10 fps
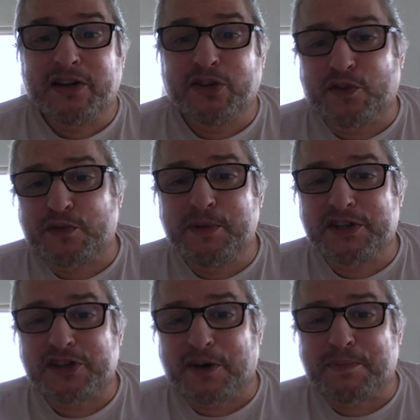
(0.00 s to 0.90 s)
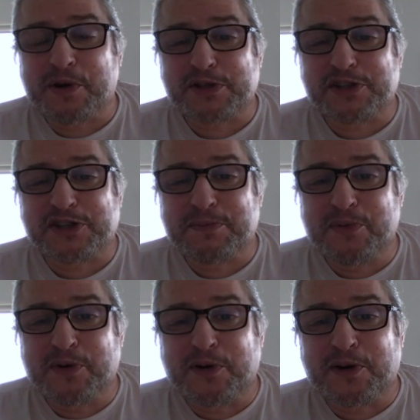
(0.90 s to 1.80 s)
Look for me to start posting some
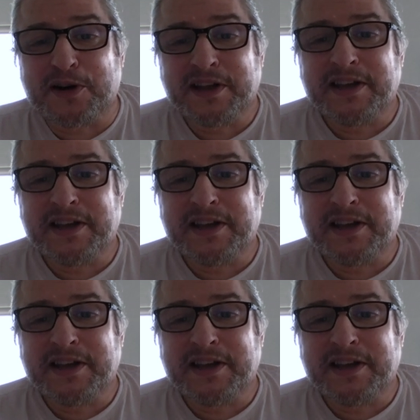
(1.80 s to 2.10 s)
more.